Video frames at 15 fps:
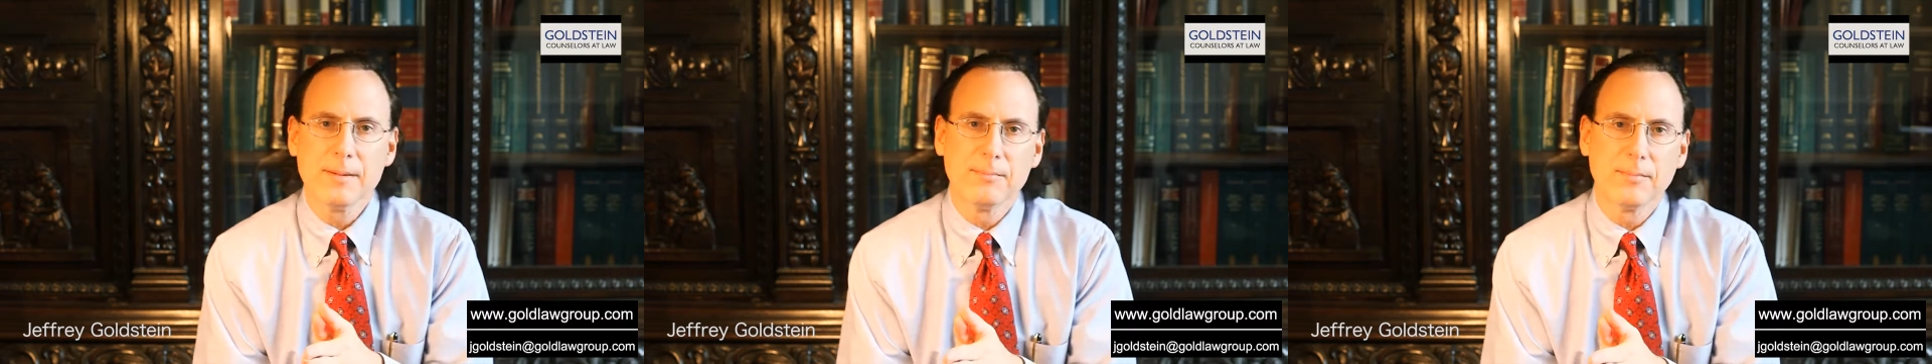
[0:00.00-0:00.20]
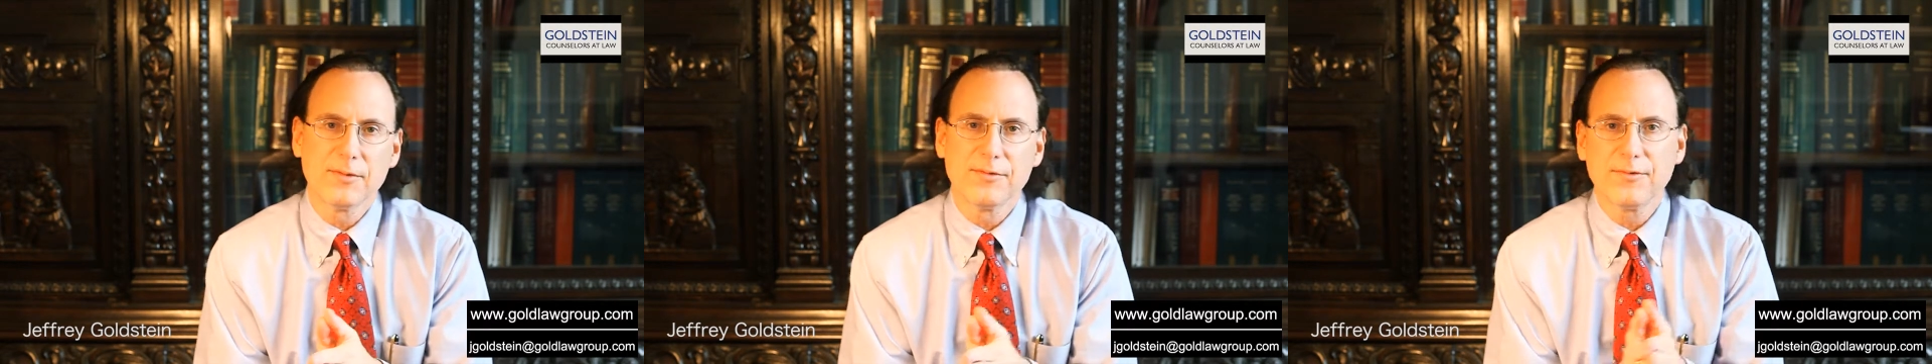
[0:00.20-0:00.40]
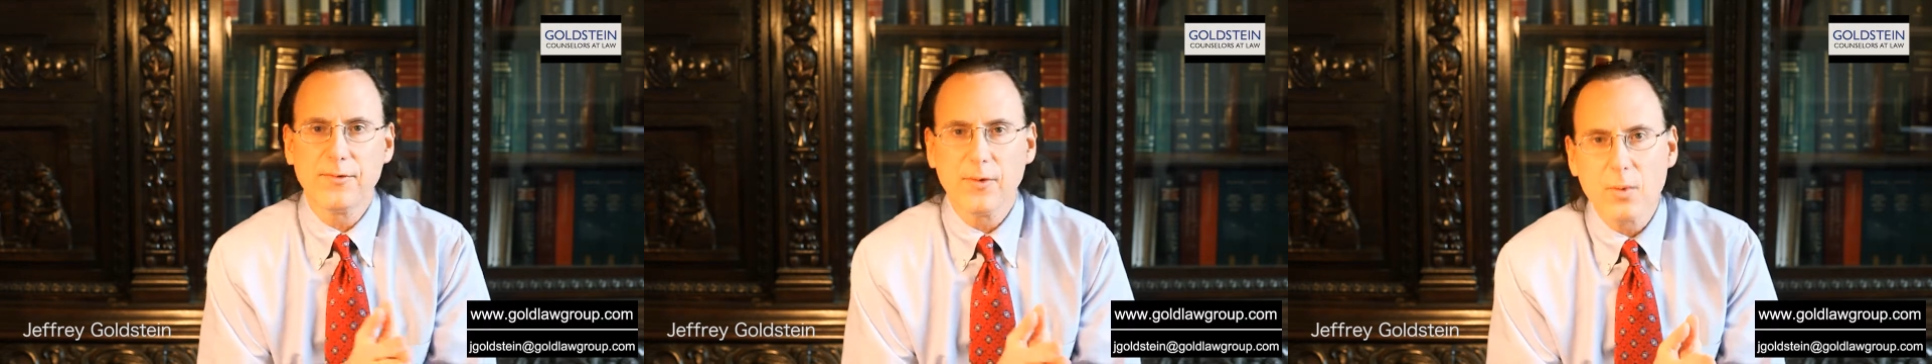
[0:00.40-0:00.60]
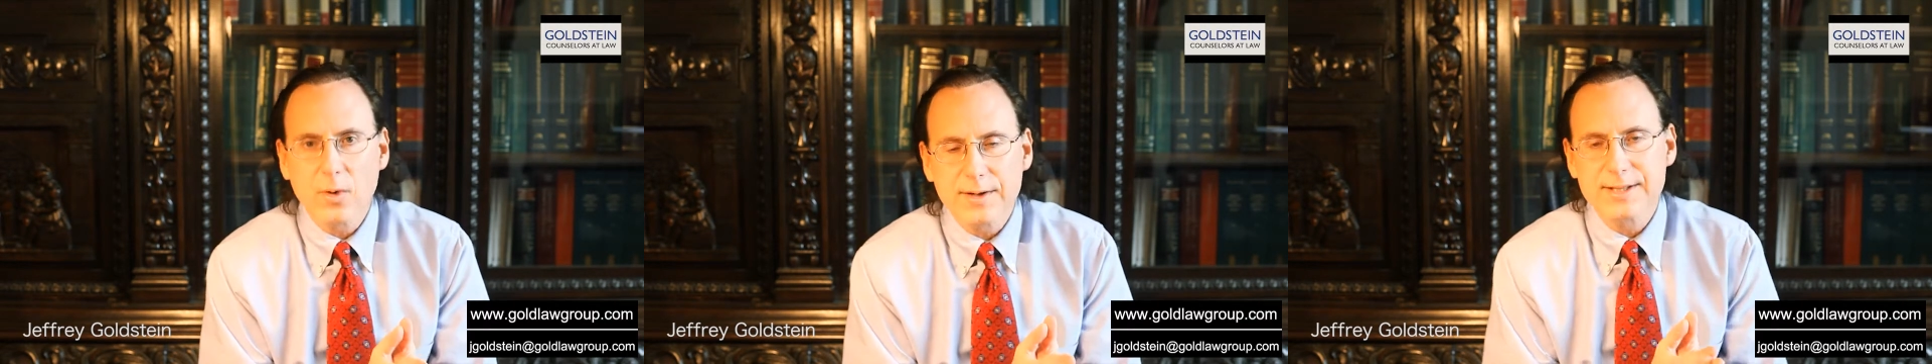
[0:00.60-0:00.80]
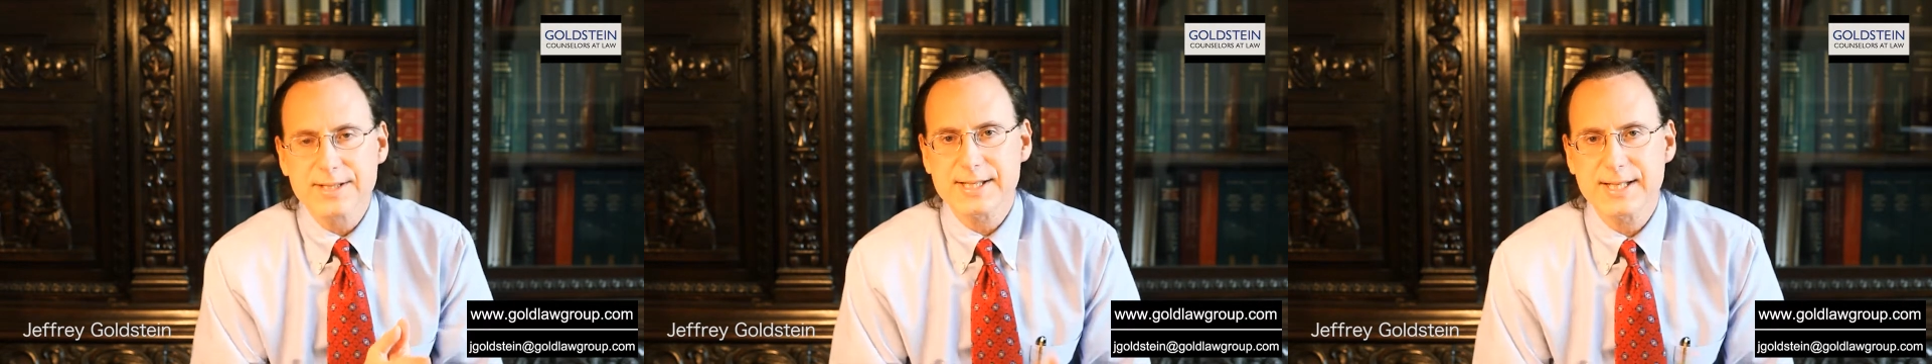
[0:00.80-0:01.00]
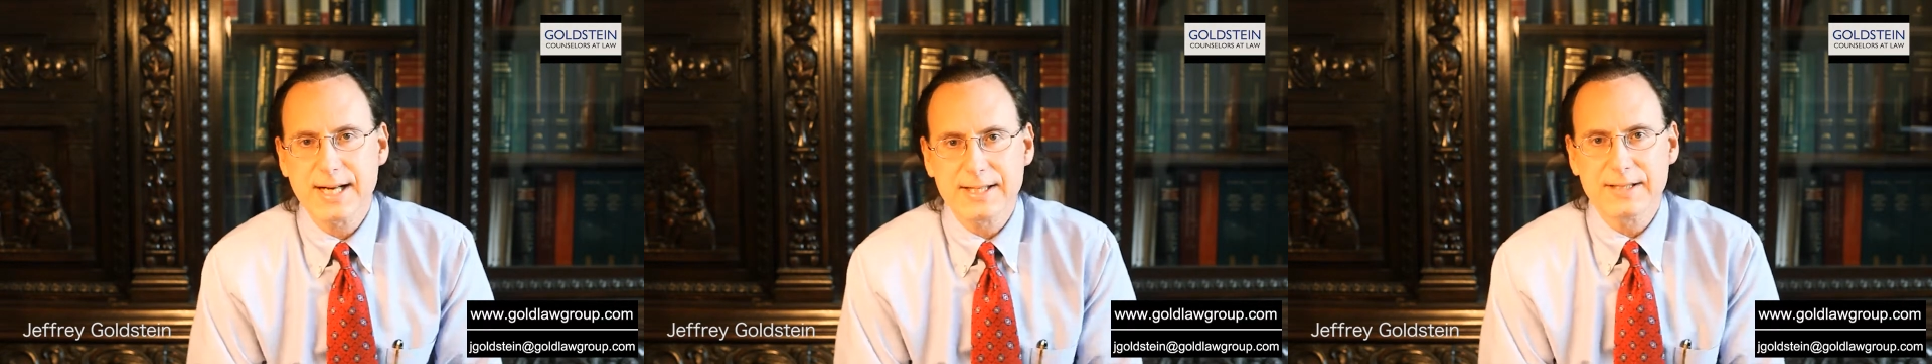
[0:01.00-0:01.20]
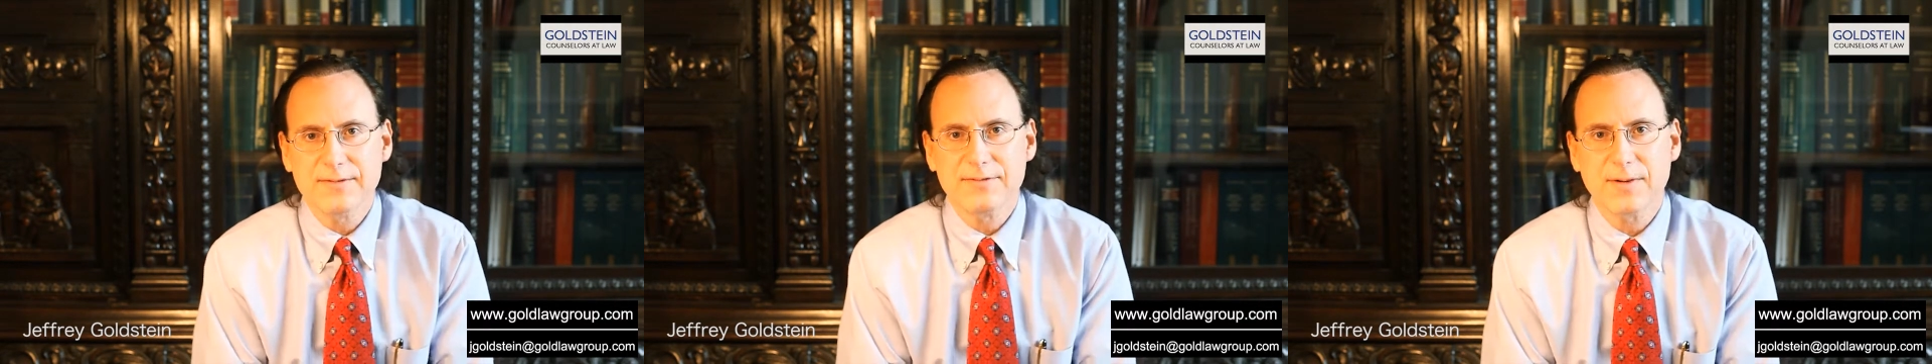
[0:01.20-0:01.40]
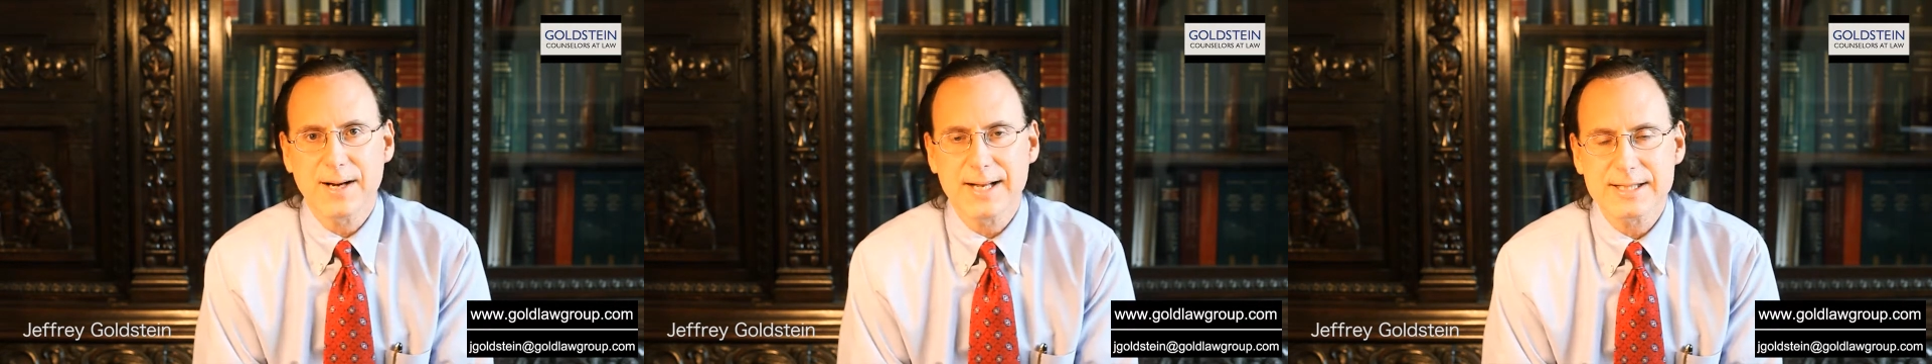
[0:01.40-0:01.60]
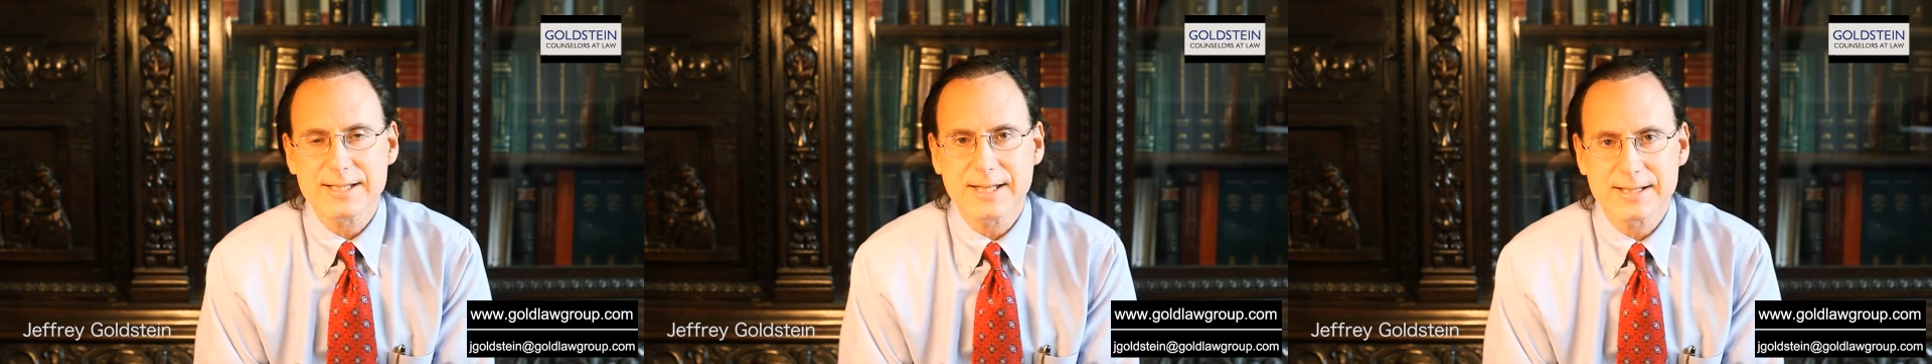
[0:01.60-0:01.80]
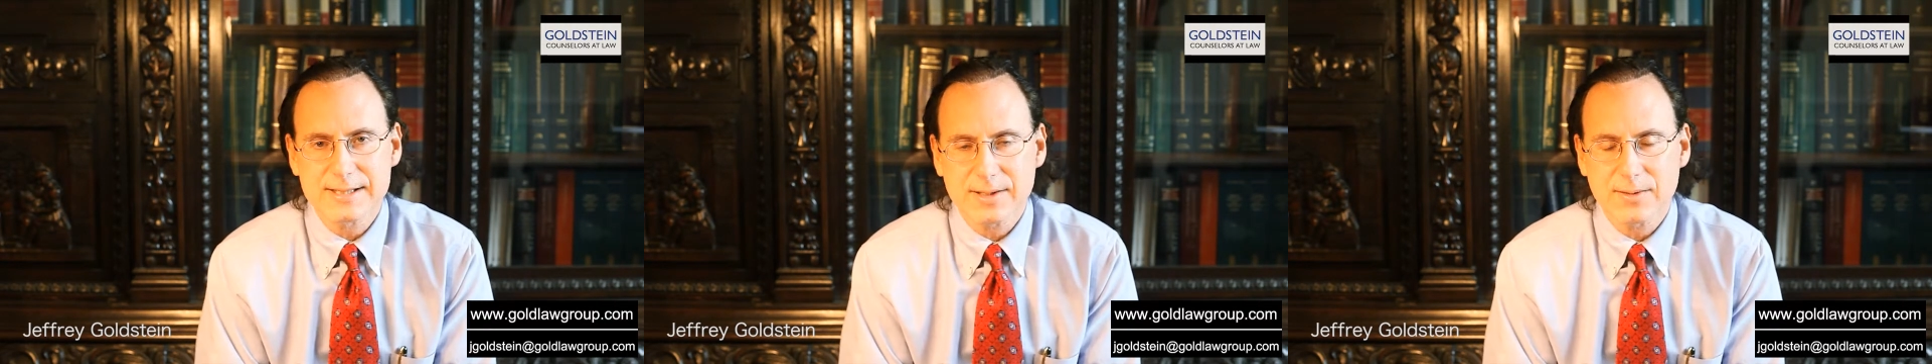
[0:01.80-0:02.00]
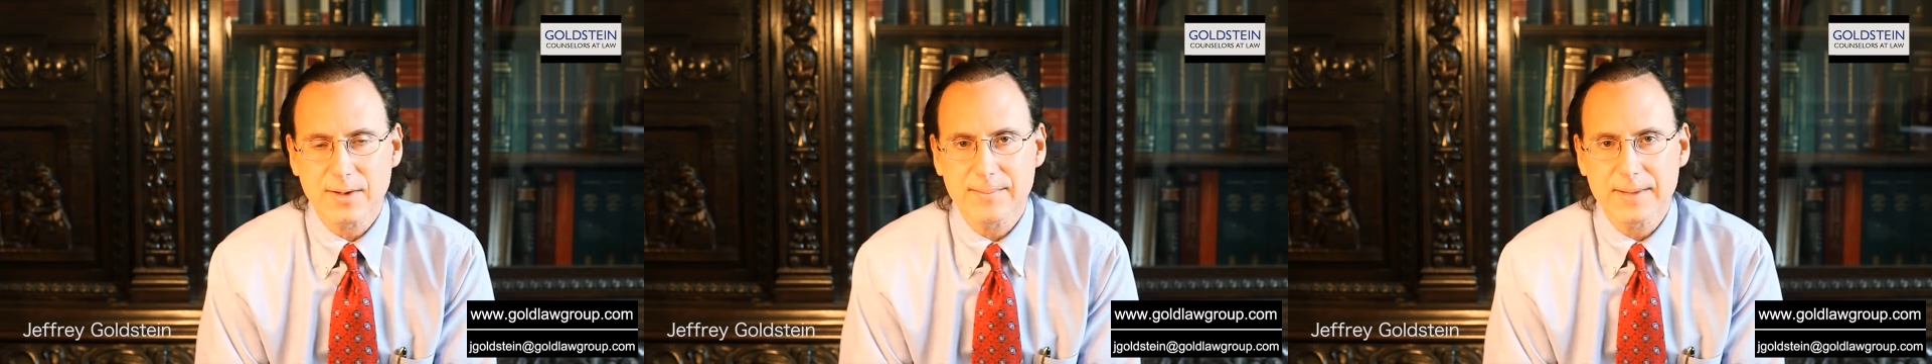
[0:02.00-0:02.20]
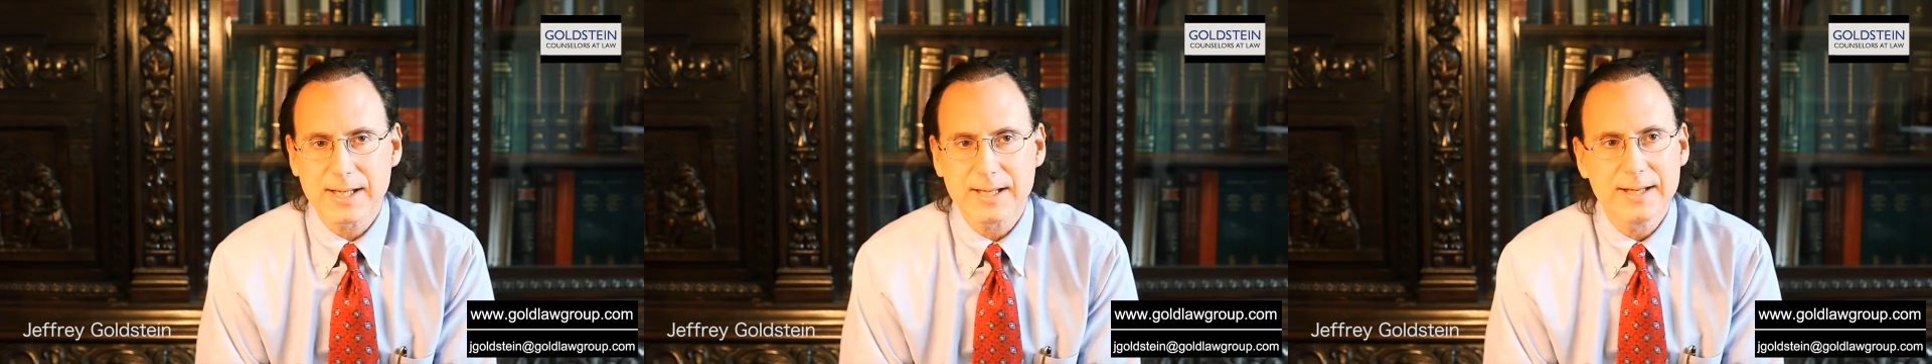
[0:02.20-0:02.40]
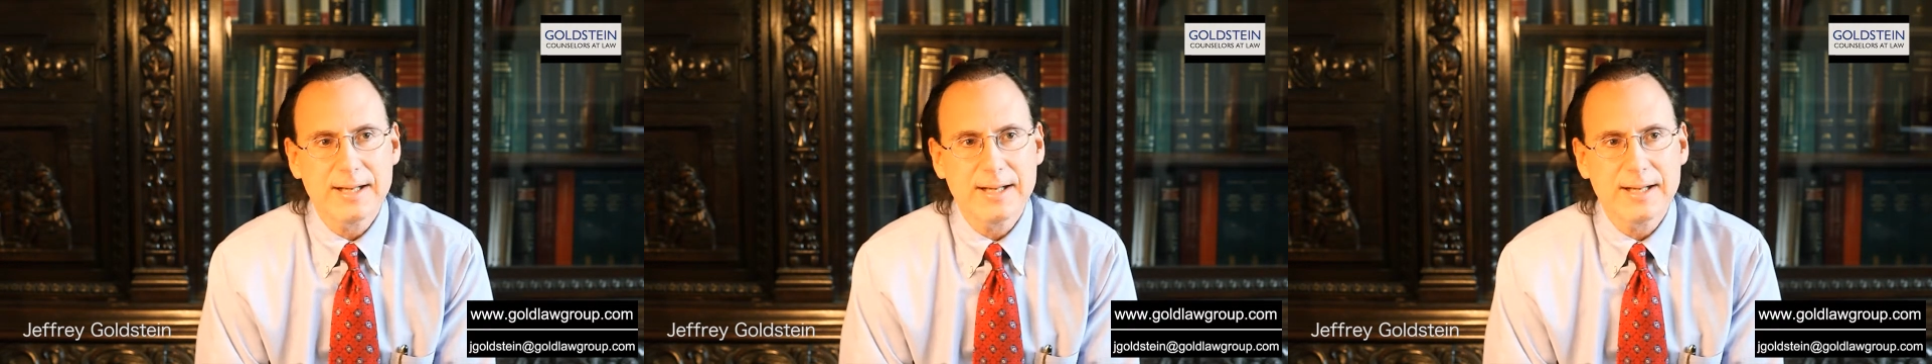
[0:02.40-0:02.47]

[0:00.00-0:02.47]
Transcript: before he signed the franchise agreement.